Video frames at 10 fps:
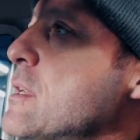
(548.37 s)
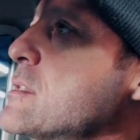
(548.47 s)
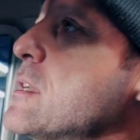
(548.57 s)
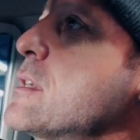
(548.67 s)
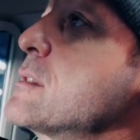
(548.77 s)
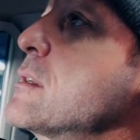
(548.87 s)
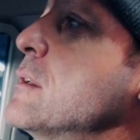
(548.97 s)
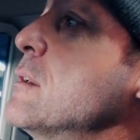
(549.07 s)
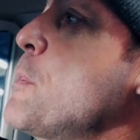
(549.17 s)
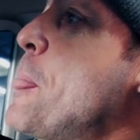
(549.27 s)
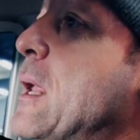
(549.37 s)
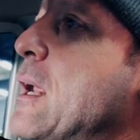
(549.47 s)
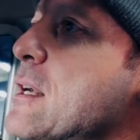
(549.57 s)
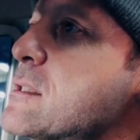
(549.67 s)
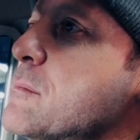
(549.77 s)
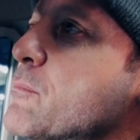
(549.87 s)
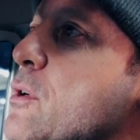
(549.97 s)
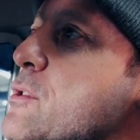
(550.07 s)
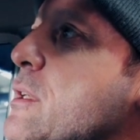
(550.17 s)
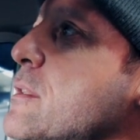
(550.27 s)
That's a nice little custom
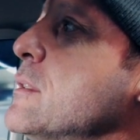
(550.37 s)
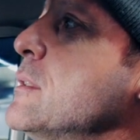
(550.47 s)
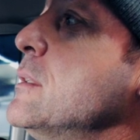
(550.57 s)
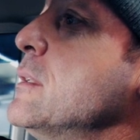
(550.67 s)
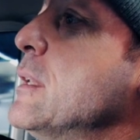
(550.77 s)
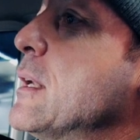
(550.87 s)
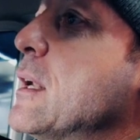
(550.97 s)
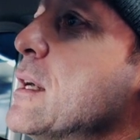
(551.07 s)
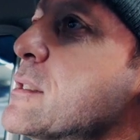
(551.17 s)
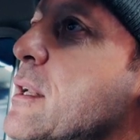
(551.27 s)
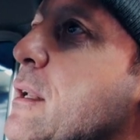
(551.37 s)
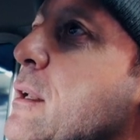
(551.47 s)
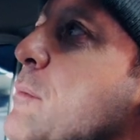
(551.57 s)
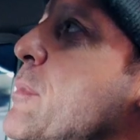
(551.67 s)
project that lies ahead.